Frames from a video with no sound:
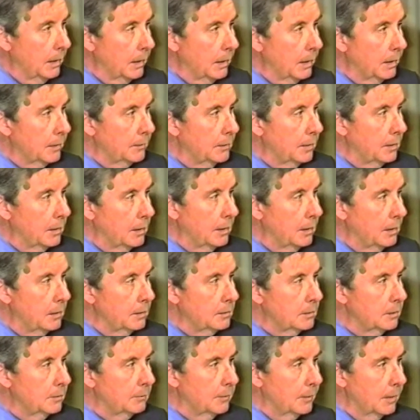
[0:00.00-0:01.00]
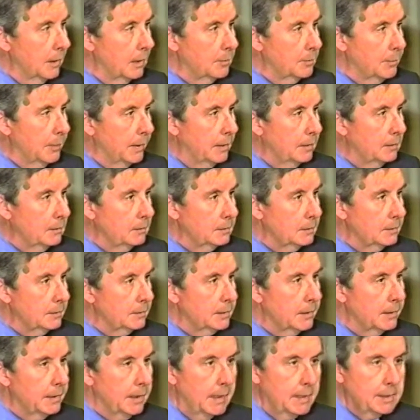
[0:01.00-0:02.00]
in the
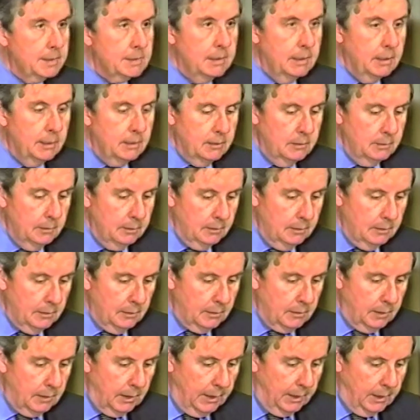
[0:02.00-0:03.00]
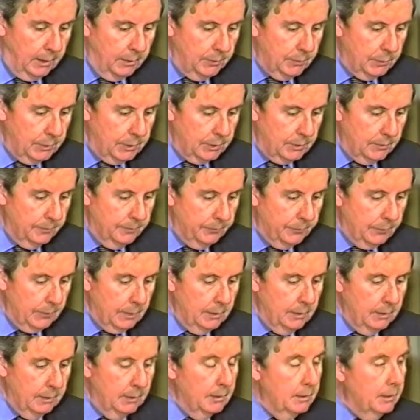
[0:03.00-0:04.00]
developing dynastic claims
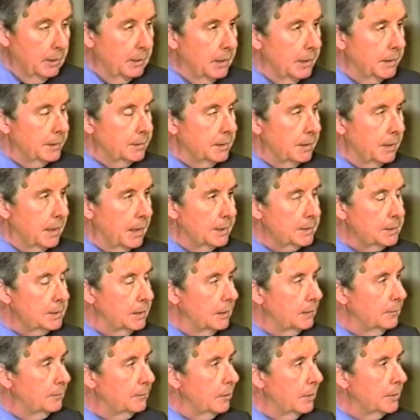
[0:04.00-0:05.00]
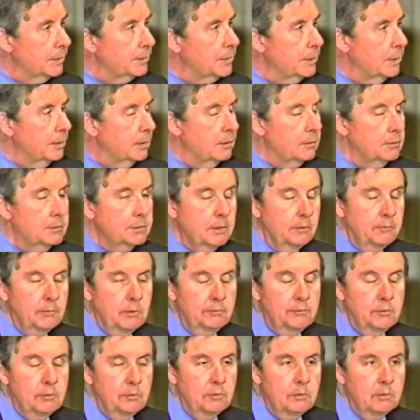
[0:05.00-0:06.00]
and dynastic frontiers of
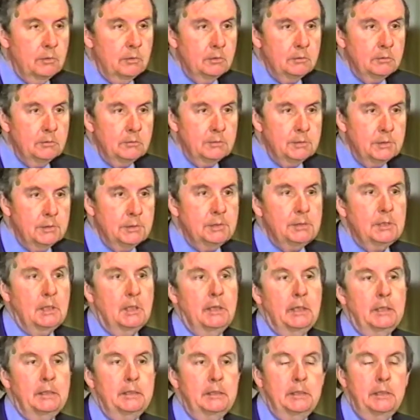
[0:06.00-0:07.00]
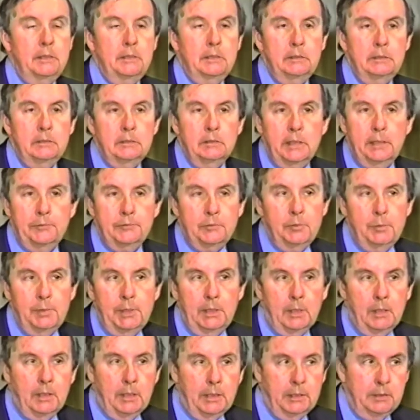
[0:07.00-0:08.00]
the feudal society left
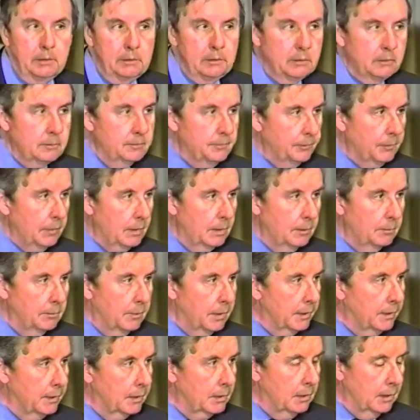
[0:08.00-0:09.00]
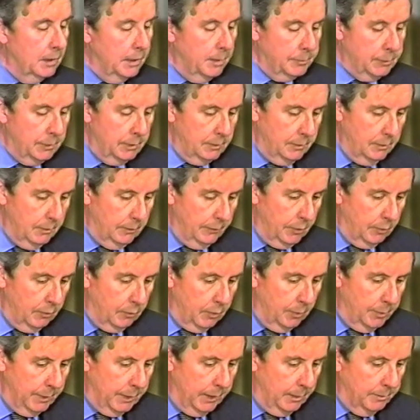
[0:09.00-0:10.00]
behind by the collapse of the
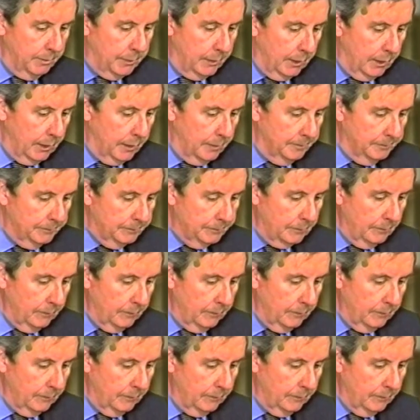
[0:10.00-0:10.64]
Roman Empire.